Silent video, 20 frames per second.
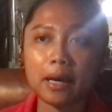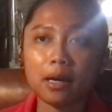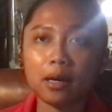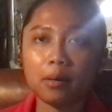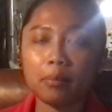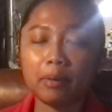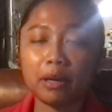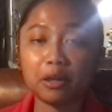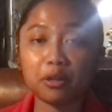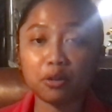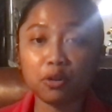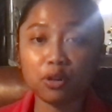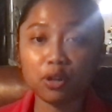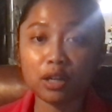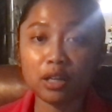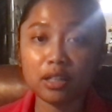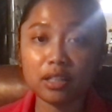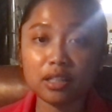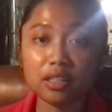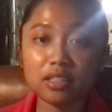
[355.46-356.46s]

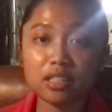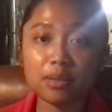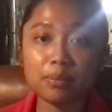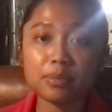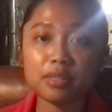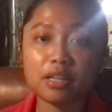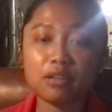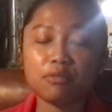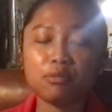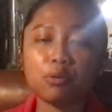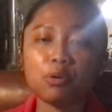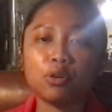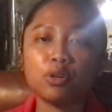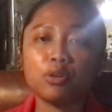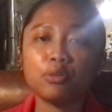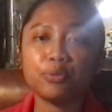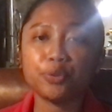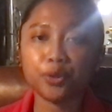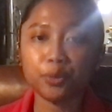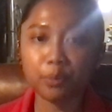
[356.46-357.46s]
microorganisms and for the
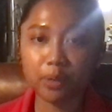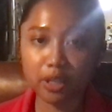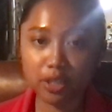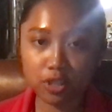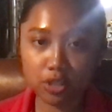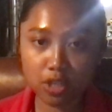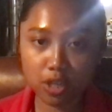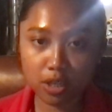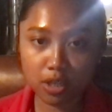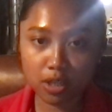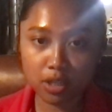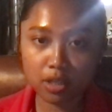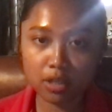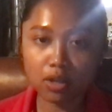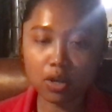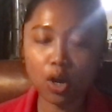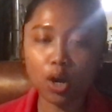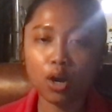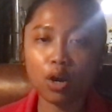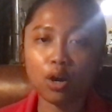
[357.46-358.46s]
formation
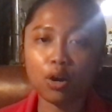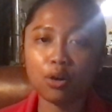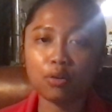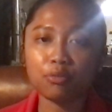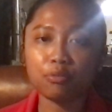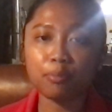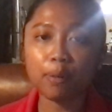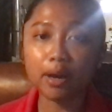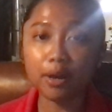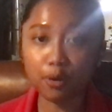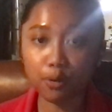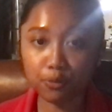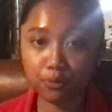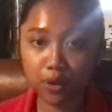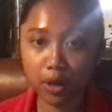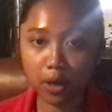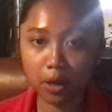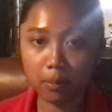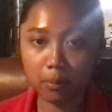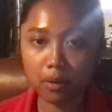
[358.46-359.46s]
of
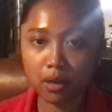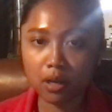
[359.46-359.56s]
biofilm.